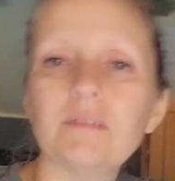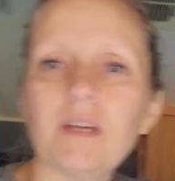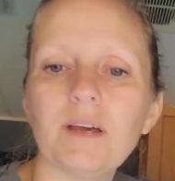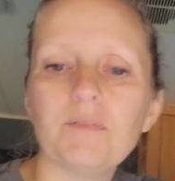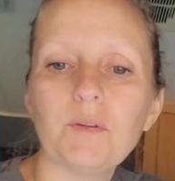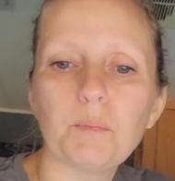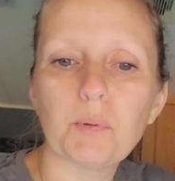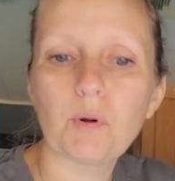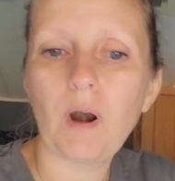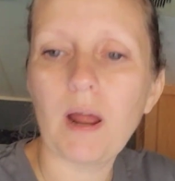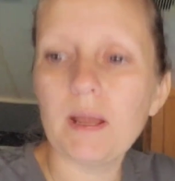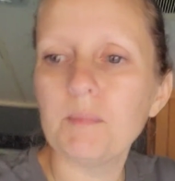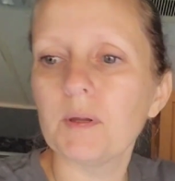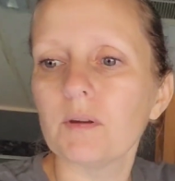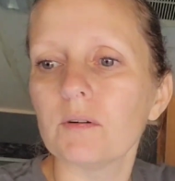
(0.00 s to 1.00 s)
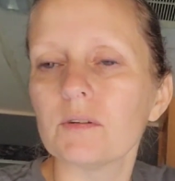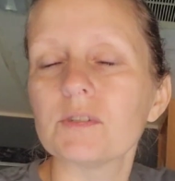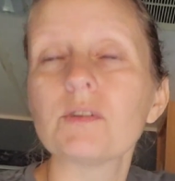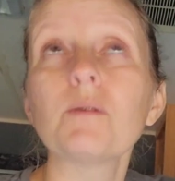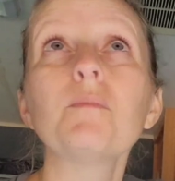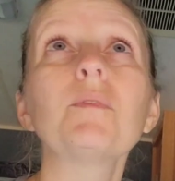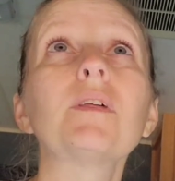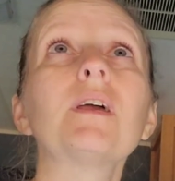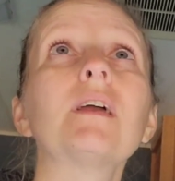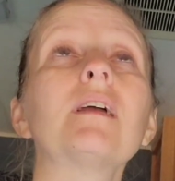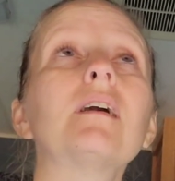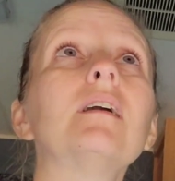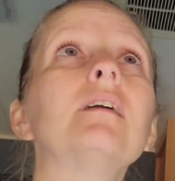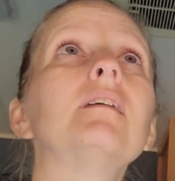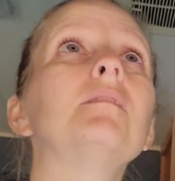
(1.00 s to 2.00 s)
I have to prime it or
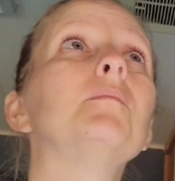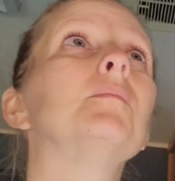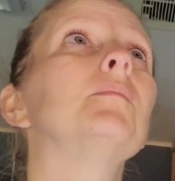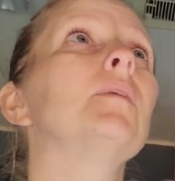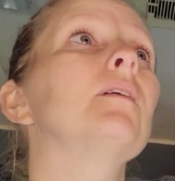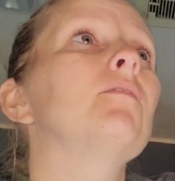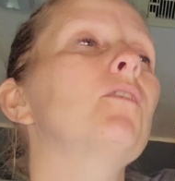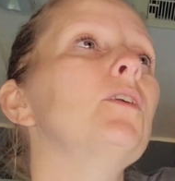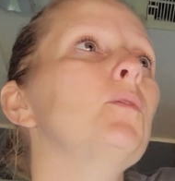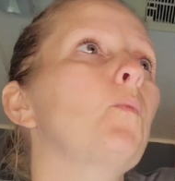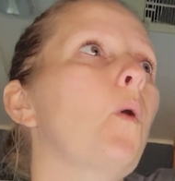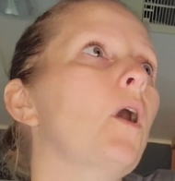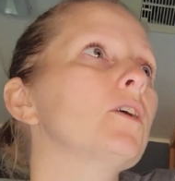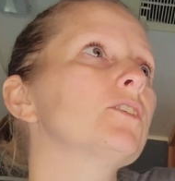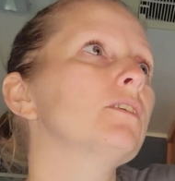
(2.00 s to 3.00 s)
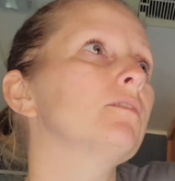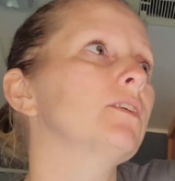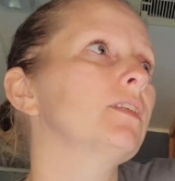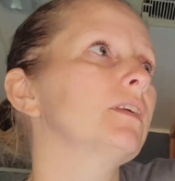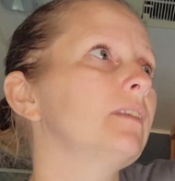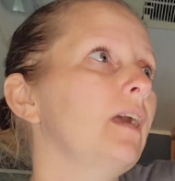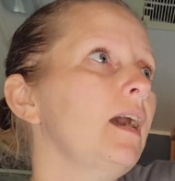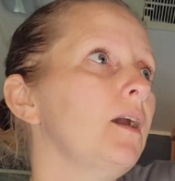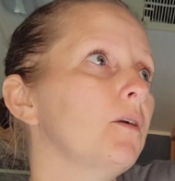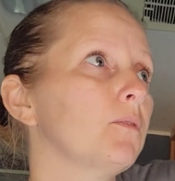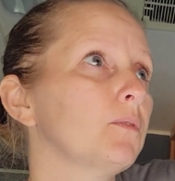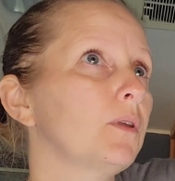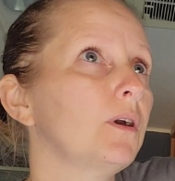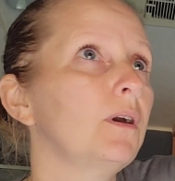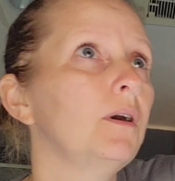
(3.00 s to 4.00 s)
something. I've already washed everything
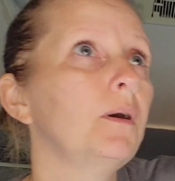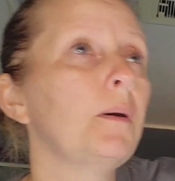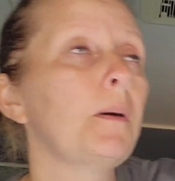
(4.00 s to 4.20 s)
down.